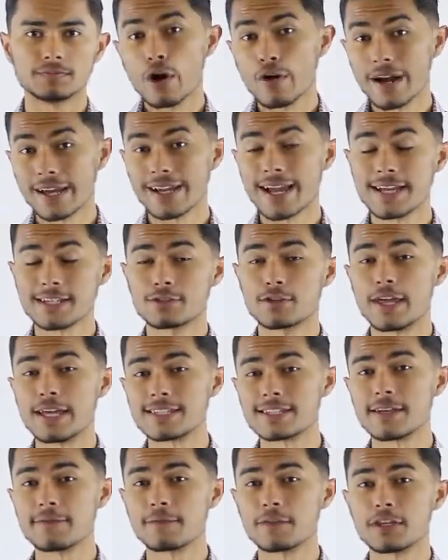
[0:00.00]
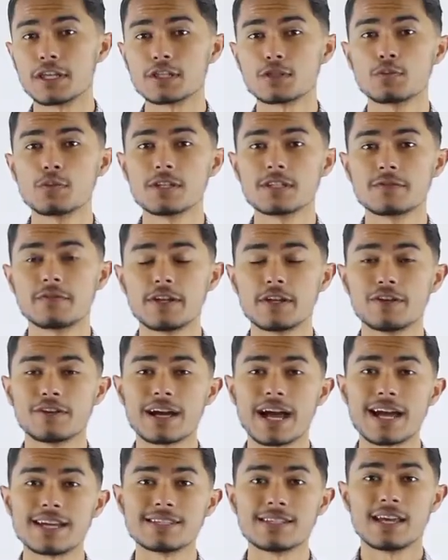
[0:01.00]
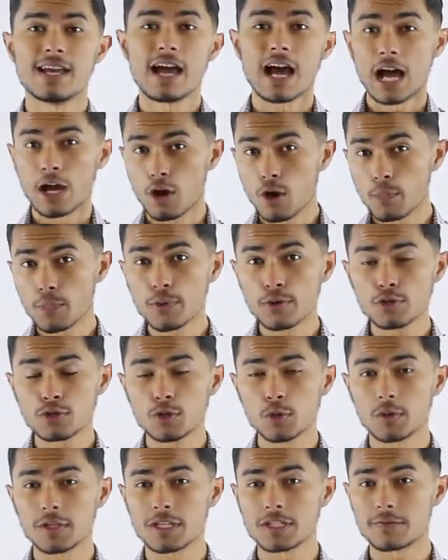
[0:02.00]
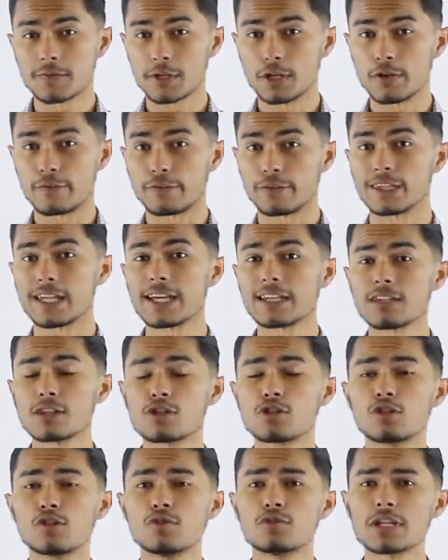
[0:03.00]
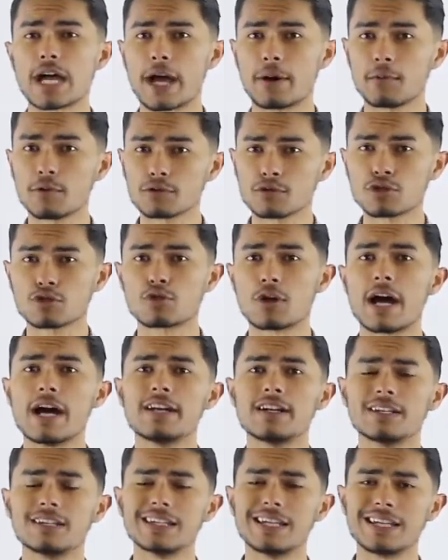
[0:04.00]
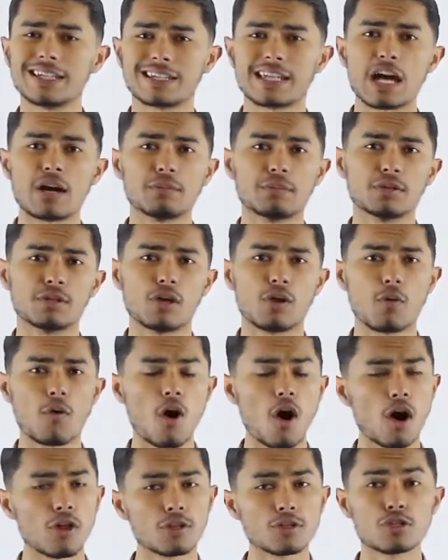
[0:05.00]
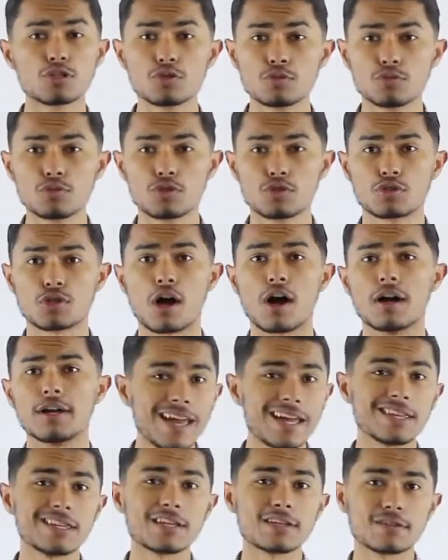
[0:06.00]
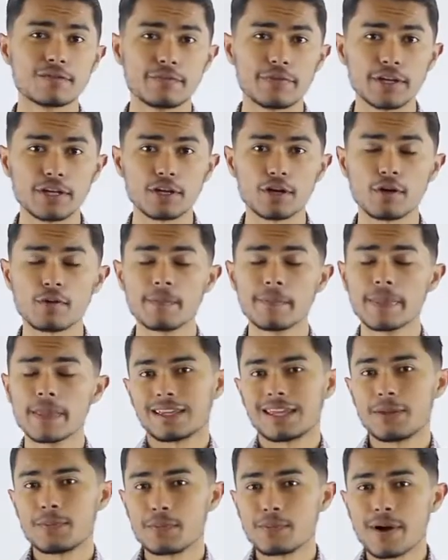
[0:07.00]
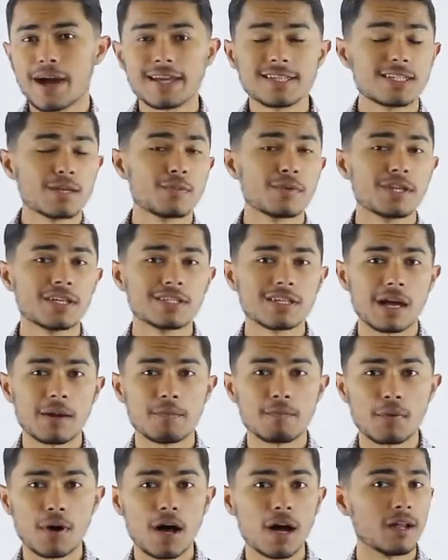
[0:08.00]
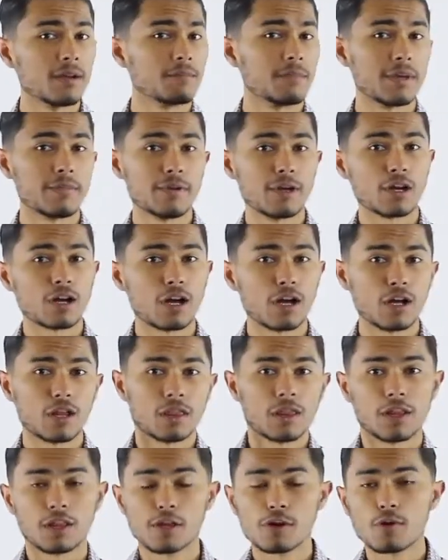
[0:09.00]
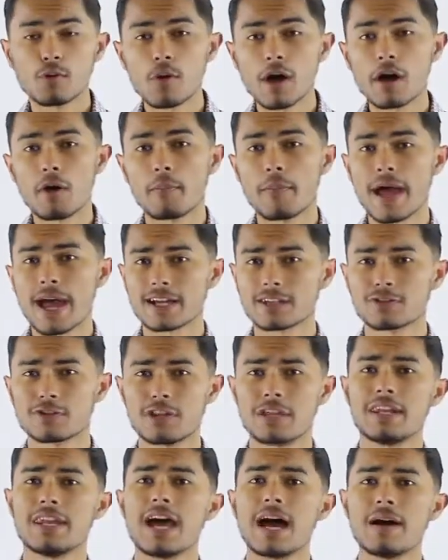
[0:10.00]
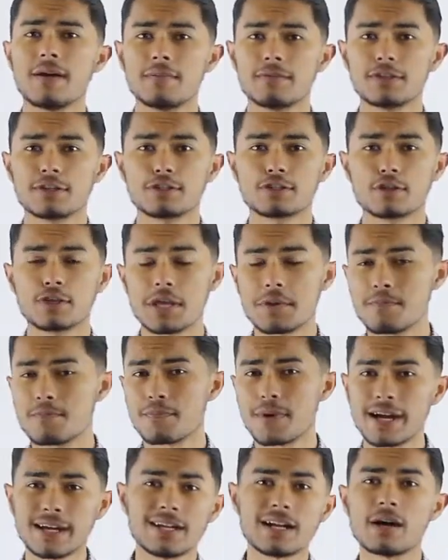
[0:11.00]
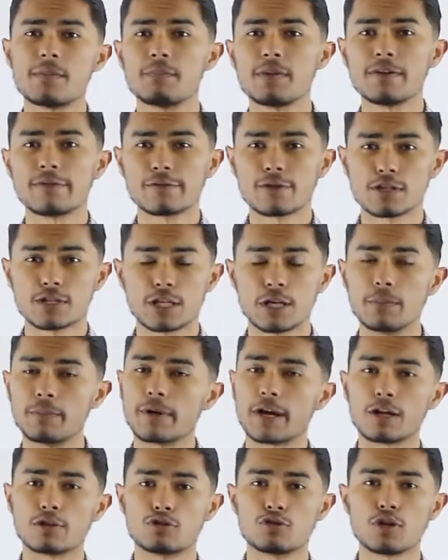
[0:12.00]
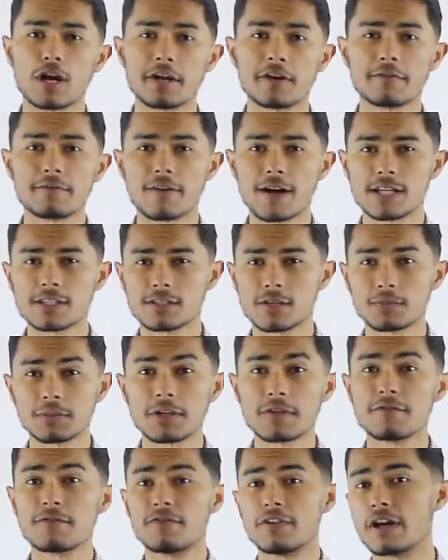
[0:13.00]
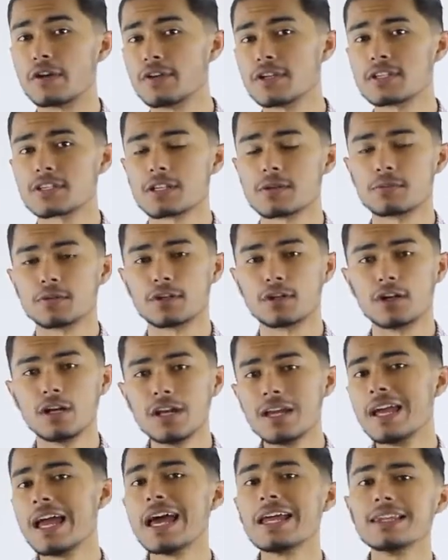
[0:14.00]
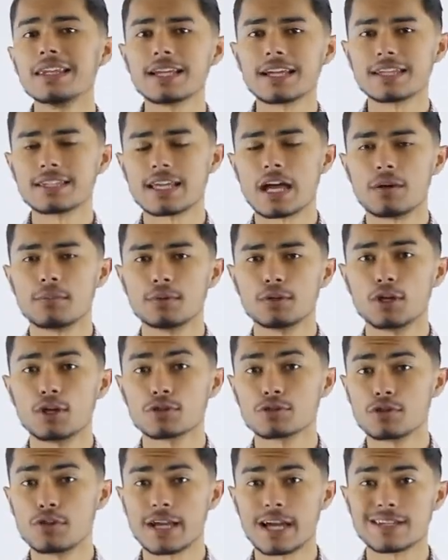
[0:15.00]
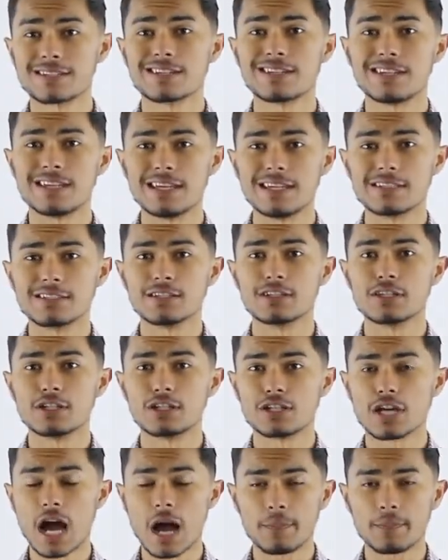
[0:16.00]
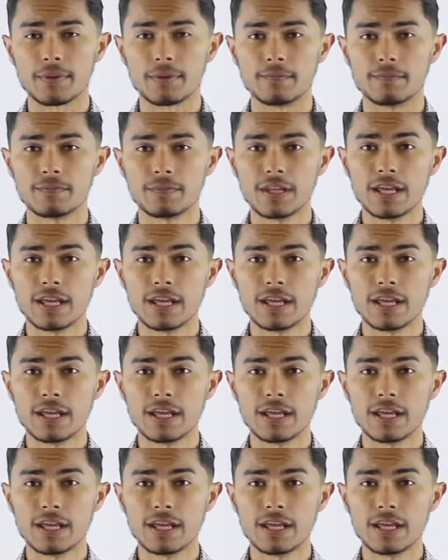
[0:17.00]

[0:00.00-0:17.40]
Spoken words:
Alright guys, so that's it for this week's video, guys. I hope you enjoyed this video. If you like the shoes, I will try to link down below all the shoes you saw in this video. Keep in mind, some of these I bought maybe a little while back, so they might not be for sale, but I'll try to find something very similar and link it down below so you guys can easily shop it.